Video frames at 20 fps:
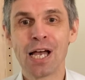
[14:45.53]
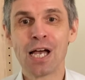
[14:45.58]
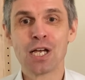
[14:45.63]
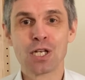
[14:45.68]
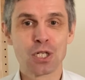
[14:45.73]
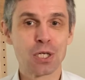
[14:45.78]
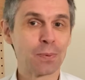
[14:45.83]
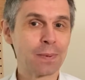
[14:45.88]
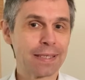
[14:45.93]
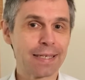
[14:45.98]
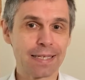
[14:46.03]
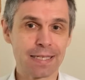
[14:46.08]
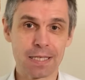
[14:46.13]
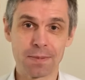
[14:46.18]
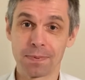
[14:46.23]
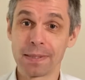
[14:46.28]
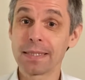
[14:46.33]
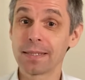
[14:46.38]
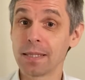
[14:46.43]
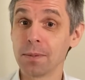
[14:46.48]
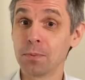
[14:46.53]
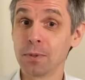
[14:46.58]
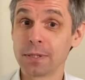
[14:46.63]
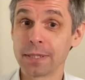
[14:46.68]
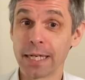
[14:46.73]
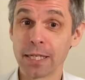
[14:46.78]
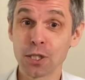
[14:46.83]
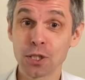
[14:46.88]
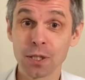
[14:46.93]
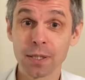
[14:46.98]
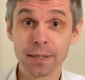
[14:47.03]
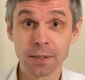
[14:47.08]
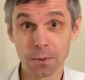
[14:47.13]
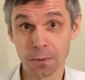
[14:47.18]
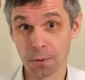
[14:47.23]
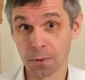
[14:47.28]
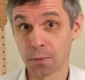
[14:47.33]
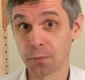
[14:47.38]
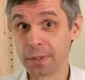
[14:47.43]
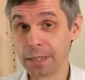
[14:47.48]
So we can split the potential into
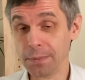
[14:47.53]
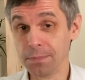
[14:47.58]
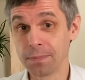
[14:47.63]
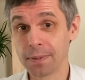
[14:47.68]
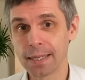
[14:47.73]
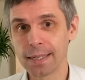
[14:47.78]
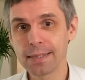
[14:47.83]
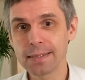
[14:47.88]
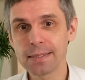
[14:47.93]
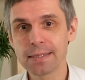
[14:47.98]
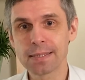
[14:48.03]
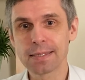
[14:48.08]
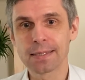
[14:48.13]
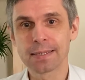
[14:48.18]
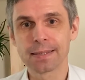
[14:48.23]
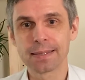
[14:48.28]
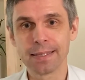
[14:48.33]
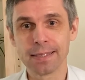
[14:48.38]
3 parts,